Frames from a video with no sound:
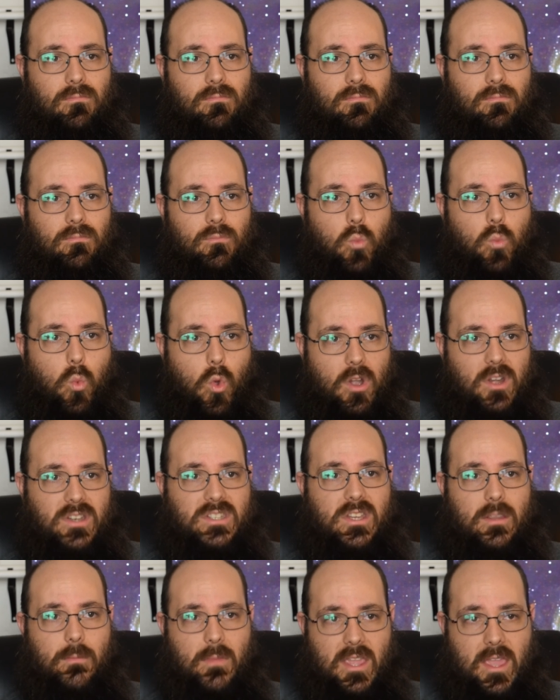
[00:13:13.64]
want to
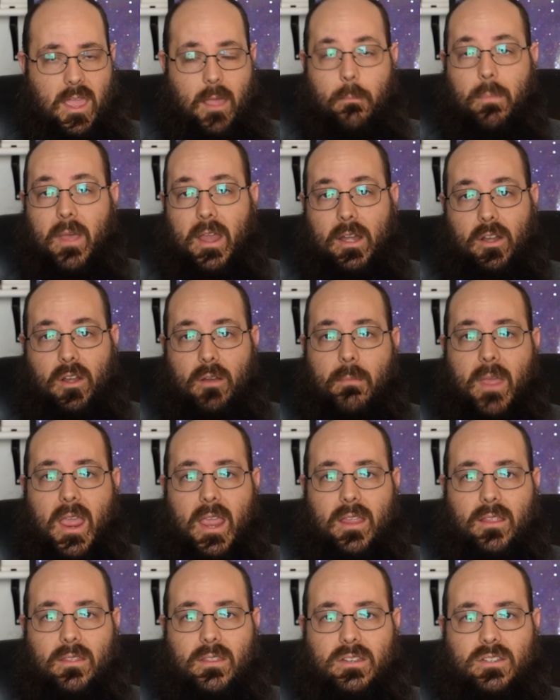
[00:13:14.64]
see me get better at
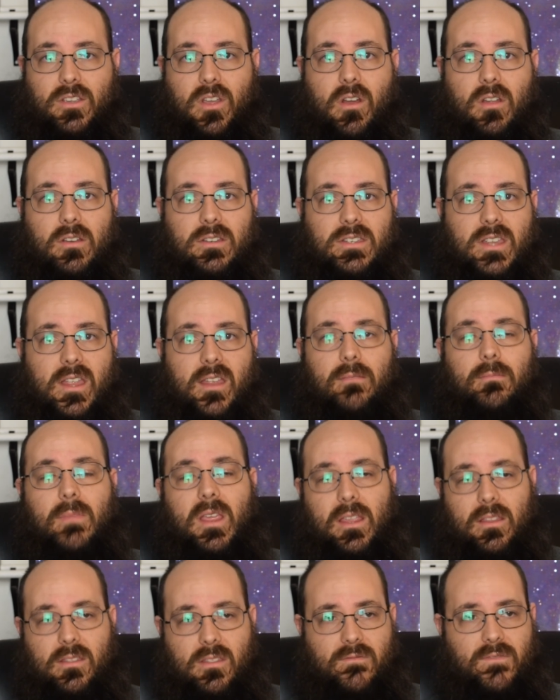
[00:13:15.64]
making this content,
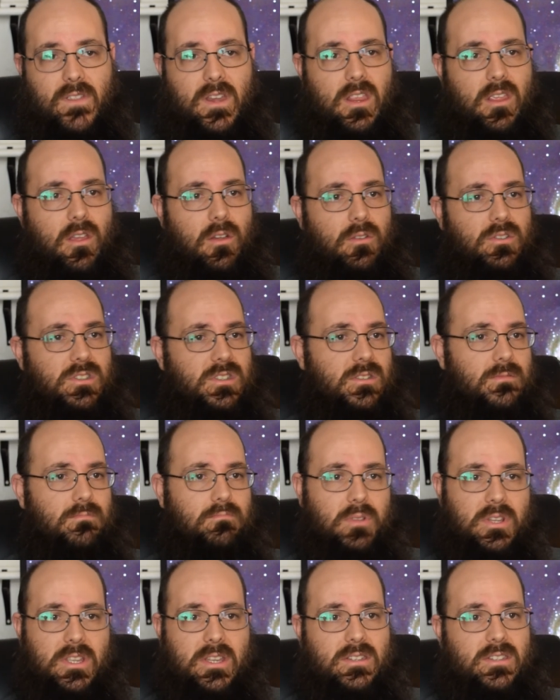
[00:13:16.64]
making the videos, then
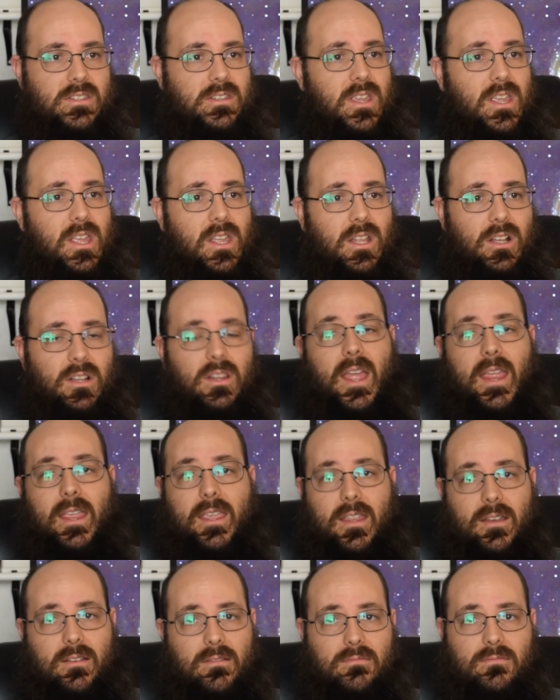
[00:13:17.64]
please
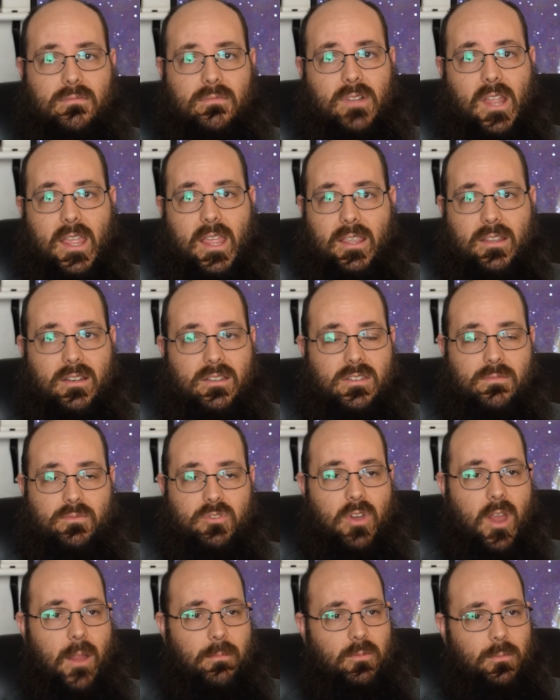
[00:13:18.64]
like and
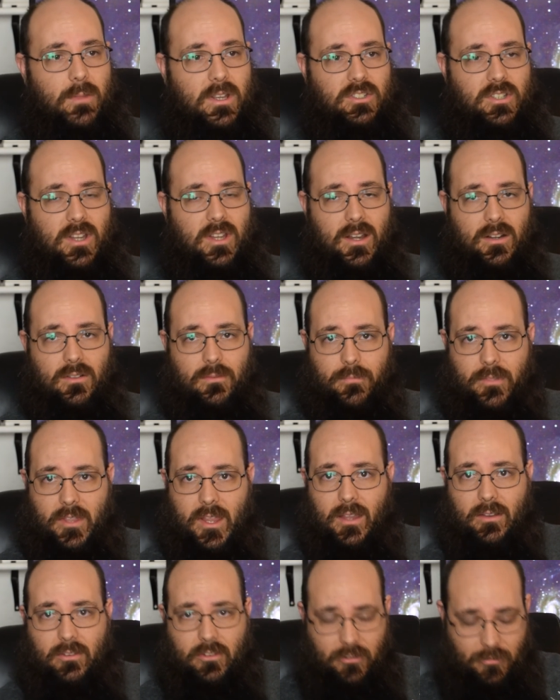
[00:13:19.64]
subscribe to my channel.
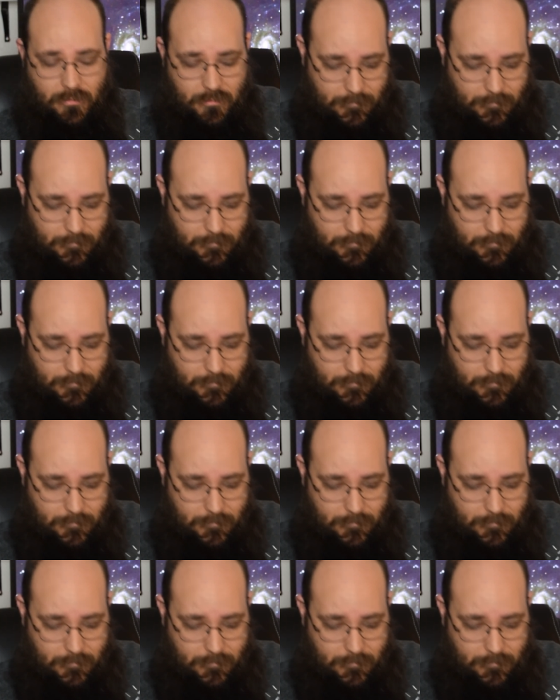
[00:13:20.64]
Thanks.